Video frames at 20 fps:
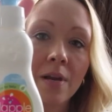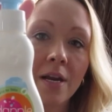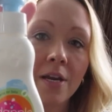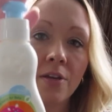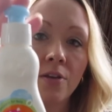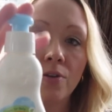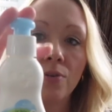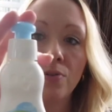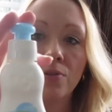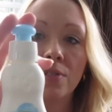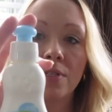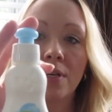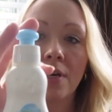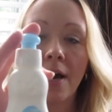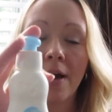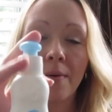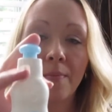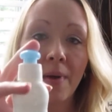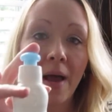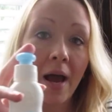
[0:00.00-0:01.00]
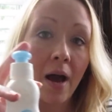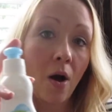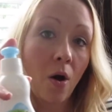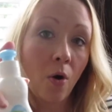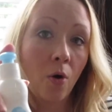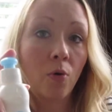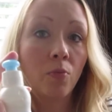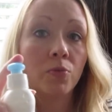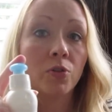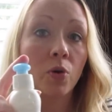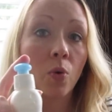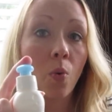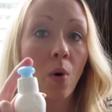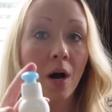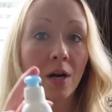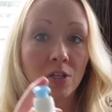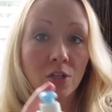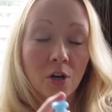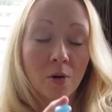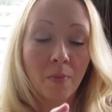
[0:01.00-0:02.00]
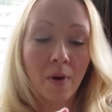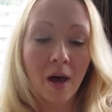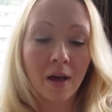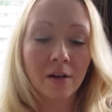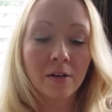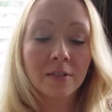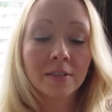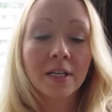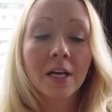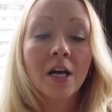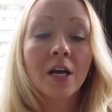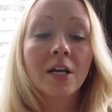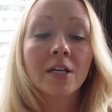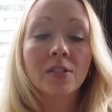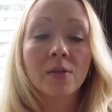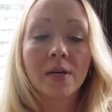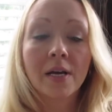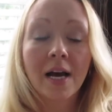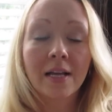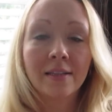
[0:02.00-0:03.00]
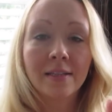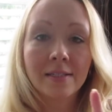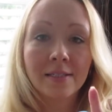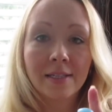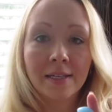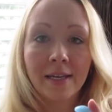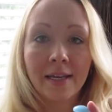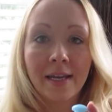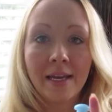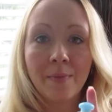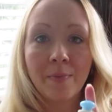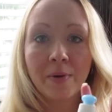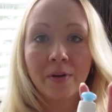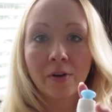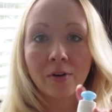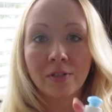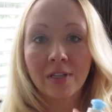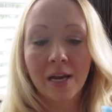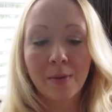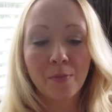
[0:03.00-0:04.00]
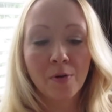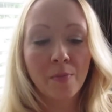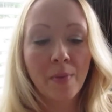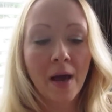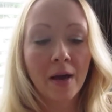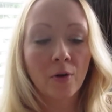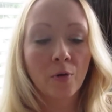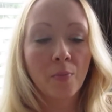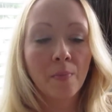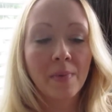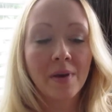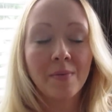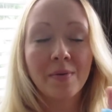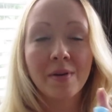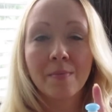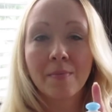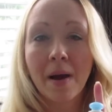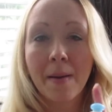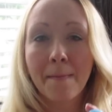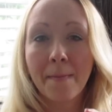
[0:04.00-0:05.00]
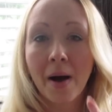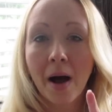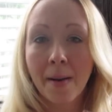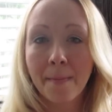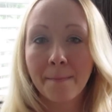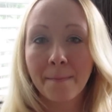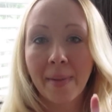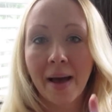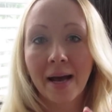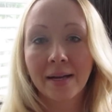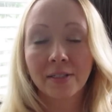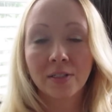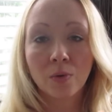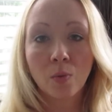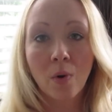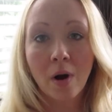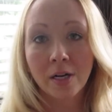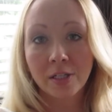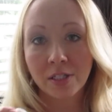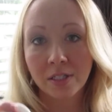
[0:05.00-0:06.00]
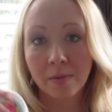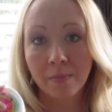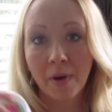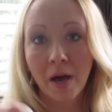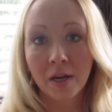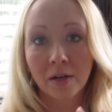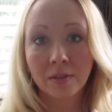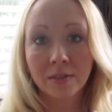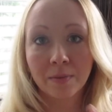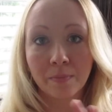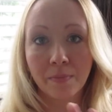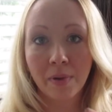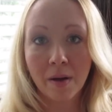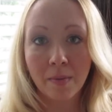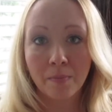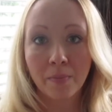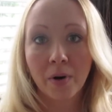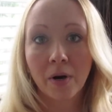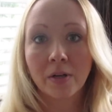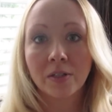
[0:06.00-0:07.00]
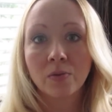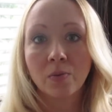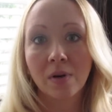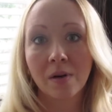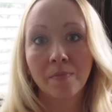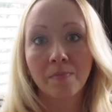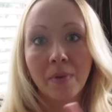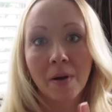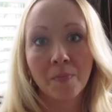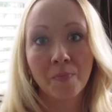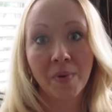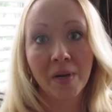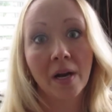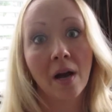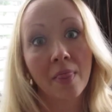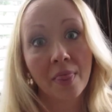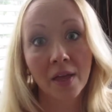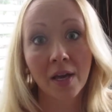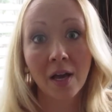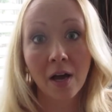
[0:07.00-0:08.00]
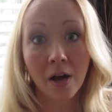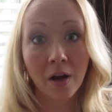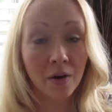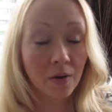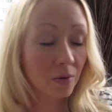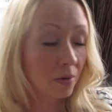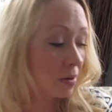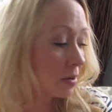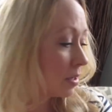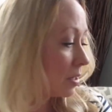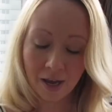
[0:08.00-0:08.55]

what I use um, at home to wash her bottles. So I got this to keep in her diaper bag or maybe in my pump bag to wash the bottles and pump parts when I'm pumping on the go.